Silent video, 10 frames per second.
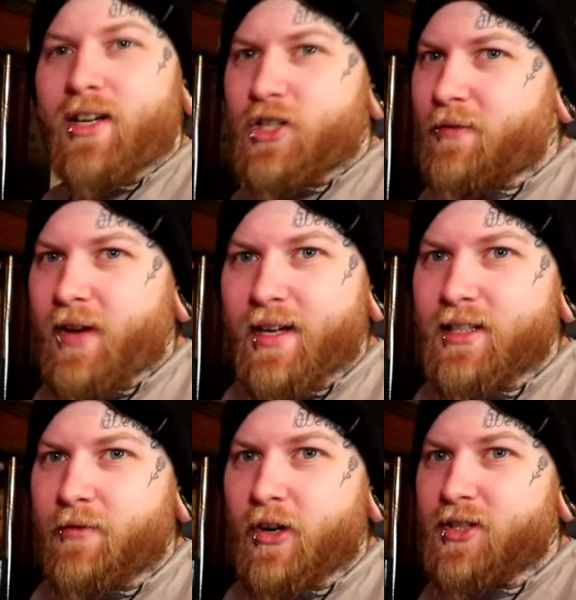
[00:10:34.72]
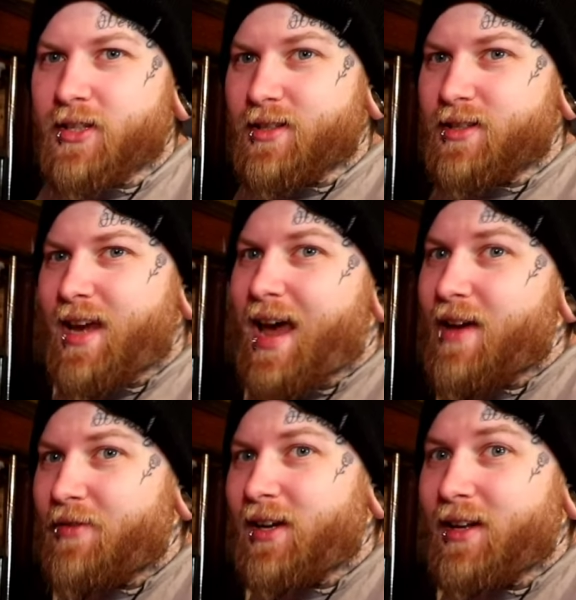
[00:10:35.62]
clutch of eggs versus
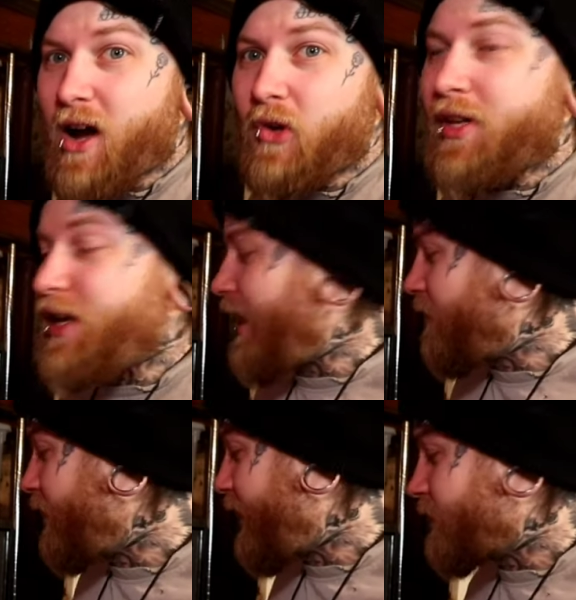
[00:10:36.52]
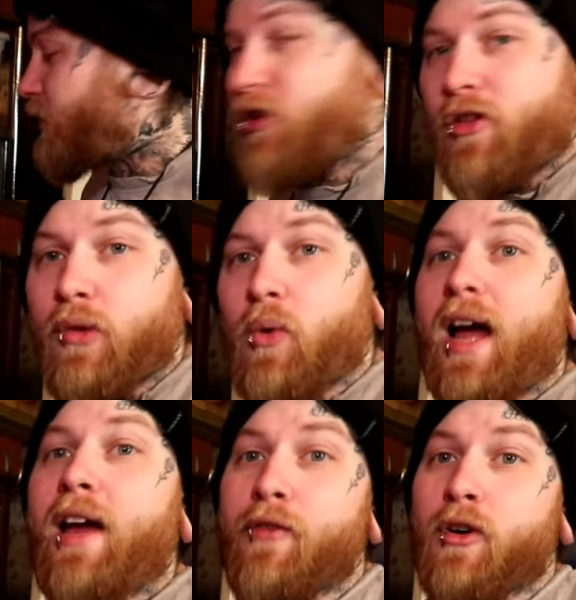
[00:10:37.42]
having a healthy animal that's going to
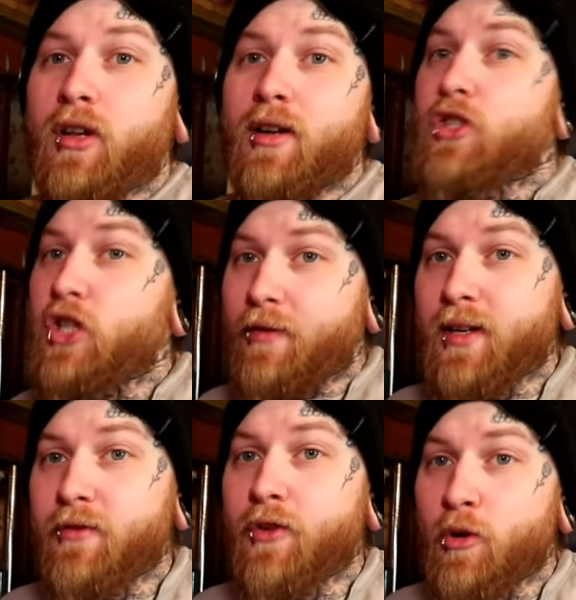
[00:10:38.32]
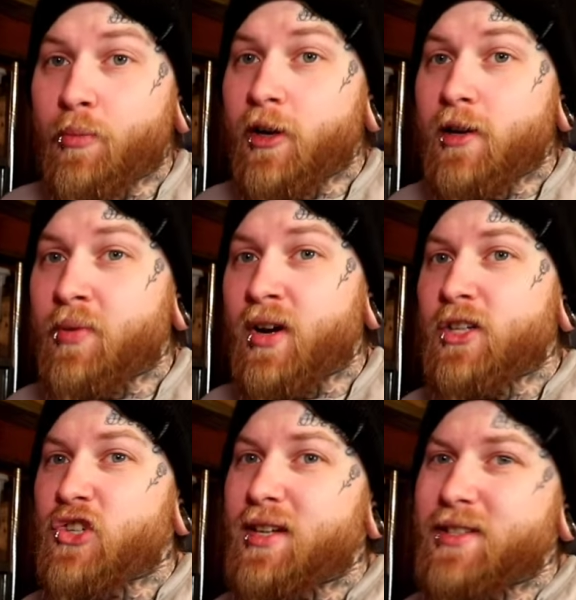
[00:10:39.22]
thrive for longevity for your breeding
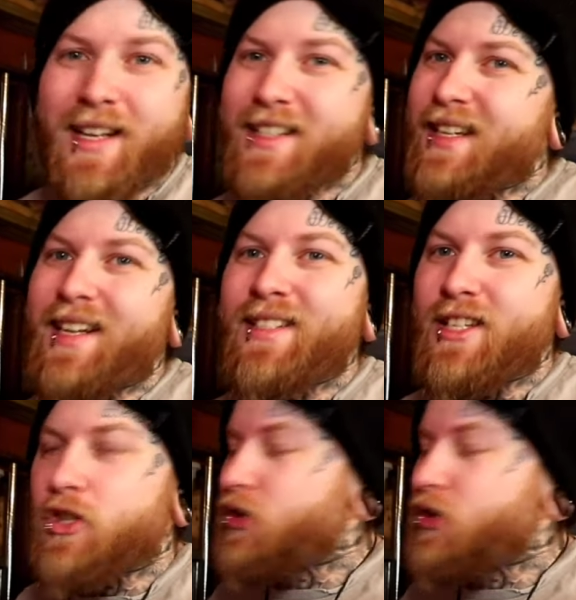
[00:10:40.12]
projects, it's an easy